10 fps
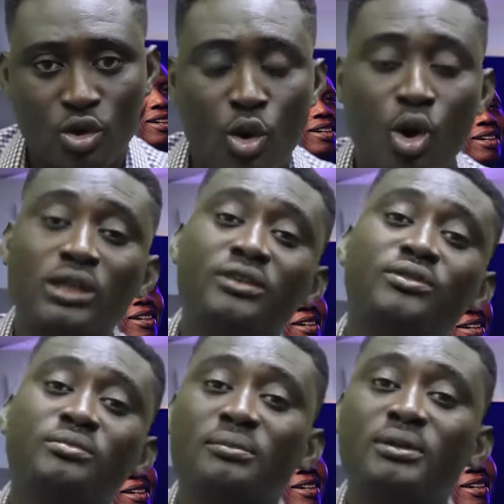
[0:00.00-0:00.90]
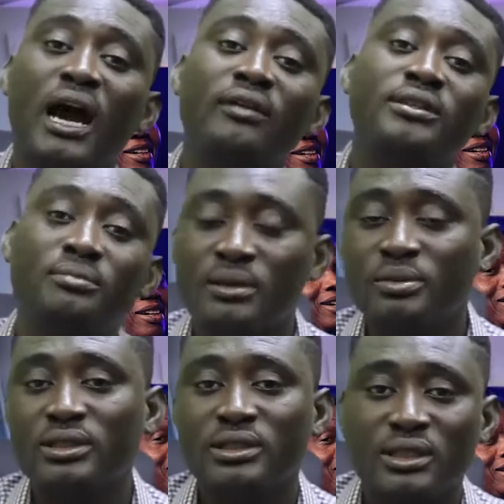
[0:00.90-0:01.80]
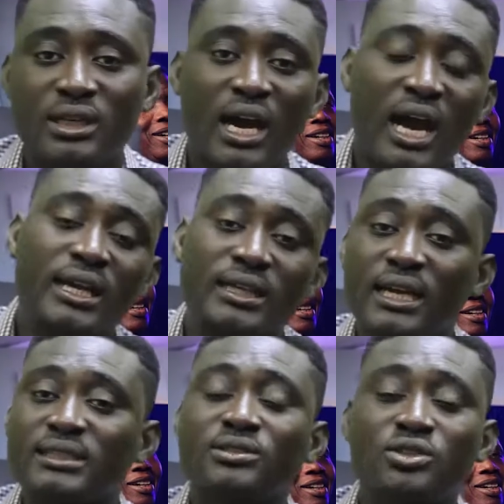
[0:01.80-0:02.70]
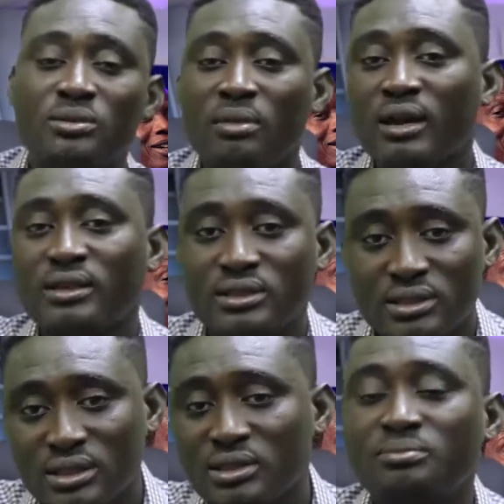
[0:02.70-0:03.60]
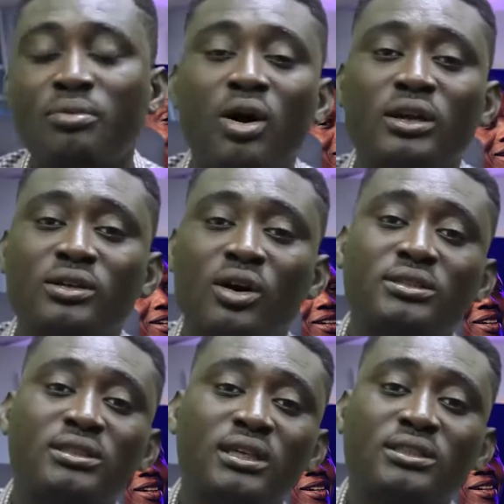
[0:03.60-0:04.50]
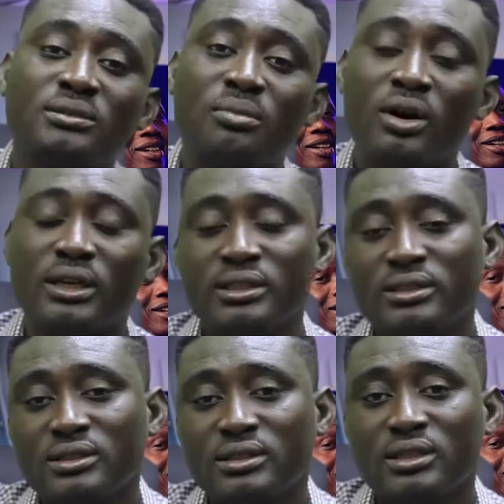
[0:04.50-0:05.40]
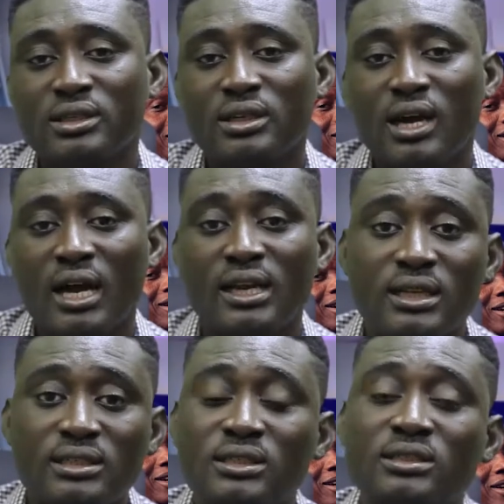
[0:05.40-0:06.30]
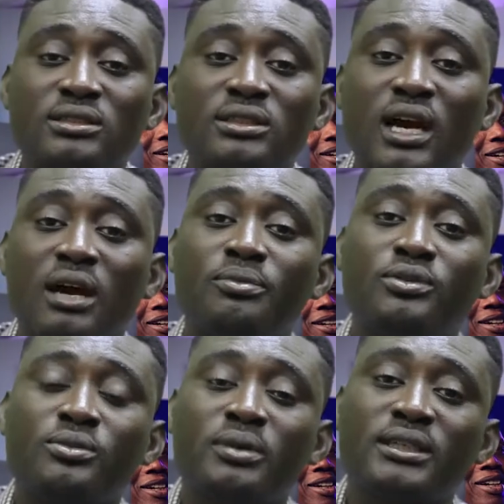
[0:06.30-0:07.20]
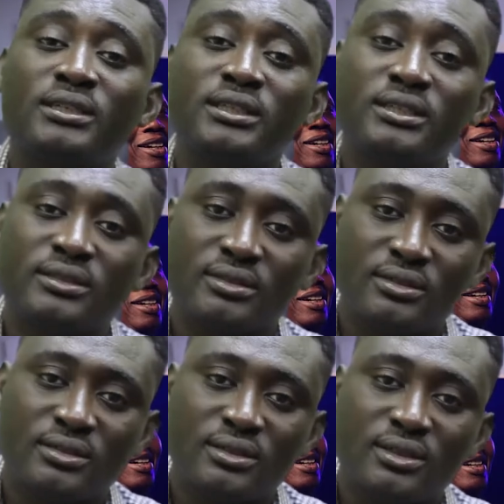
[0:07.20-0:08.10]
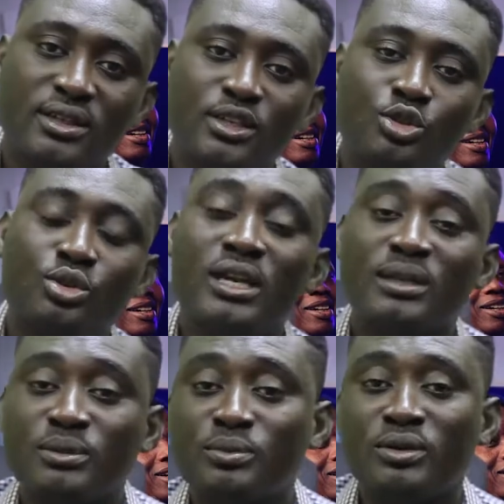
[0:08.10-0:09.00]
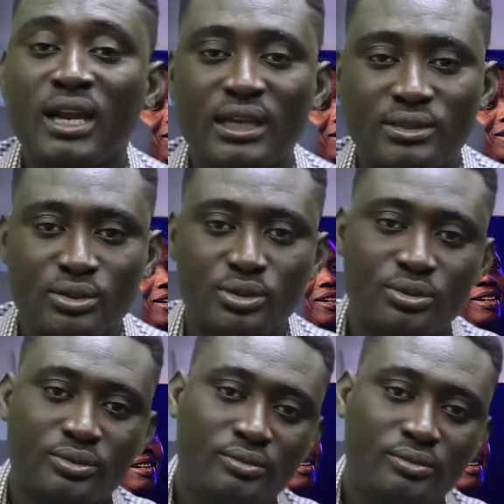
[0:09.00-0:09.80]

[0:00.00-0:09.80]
or even maybe have the baby and then get into the marriage, the boy, God takes the boy, and then she can't put to bed again? Don't let people lie to you.